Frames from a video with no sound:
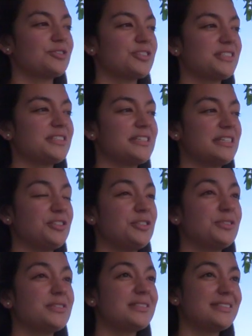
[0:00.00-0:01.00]
justice
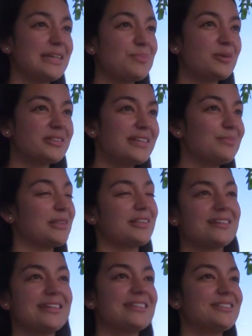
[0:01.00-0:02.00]
issues separately, but
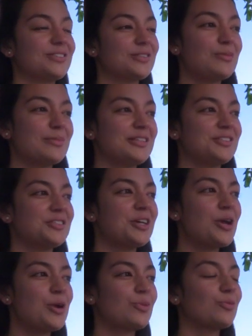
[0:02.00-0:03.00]
there is so much
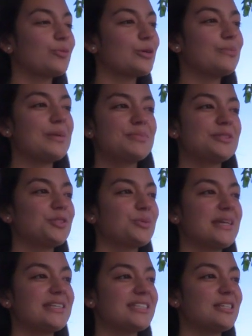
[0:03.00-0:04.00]
room in
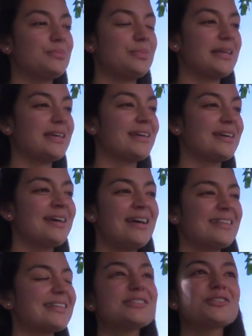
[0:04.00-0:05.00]
between to be
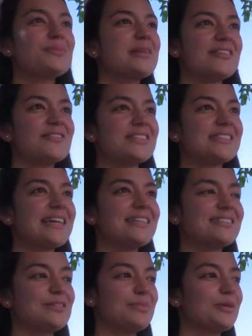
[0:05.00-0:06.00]
like so many of the
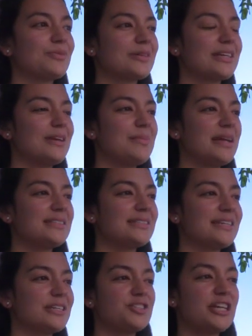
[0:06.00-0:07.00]
saints and be really
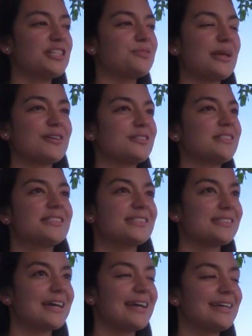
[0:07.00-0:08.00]
amazing change makers in
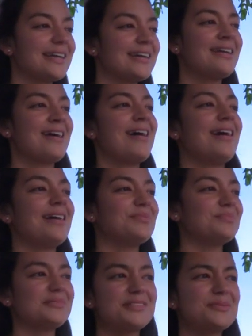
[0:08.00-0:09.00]
society,
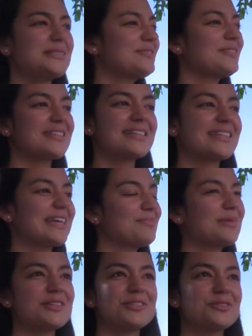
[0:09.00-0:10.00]
specifically like
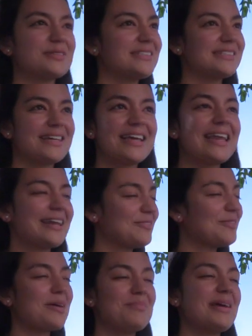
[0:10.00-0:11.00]
Mother Teresa and
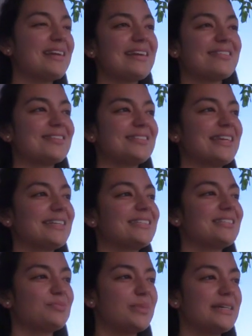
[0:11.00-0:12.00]
many other
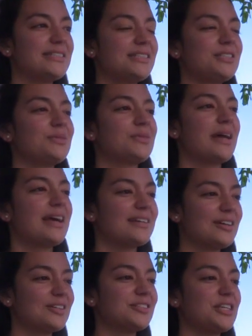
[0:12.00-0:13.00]
saints, but to
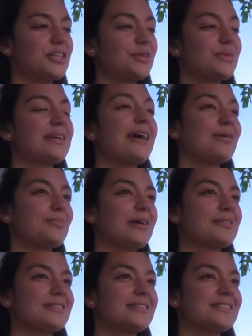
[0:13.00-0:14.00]
acknowledge that you can help
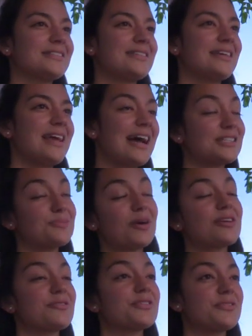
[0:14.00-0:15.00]
others as a
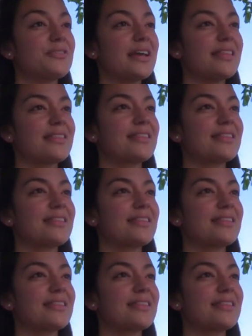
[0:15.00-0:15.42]
part of your faith.